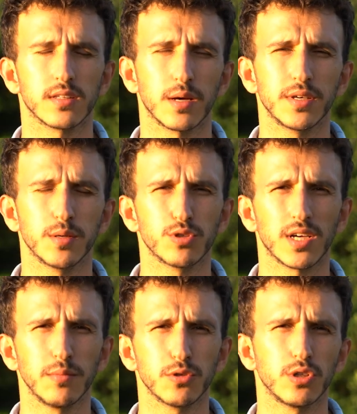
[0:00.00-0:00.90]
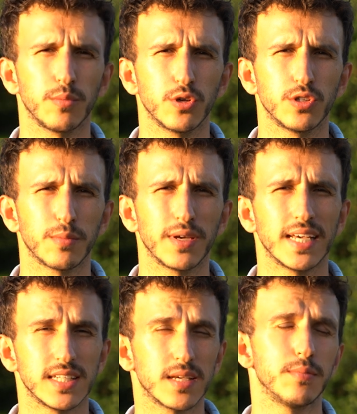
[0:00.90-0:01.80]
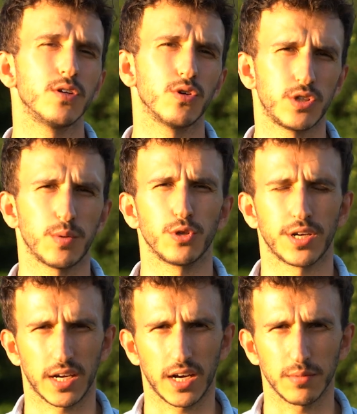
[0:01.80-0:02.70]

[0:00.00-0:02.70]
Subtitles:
free irrigation method remains an old method.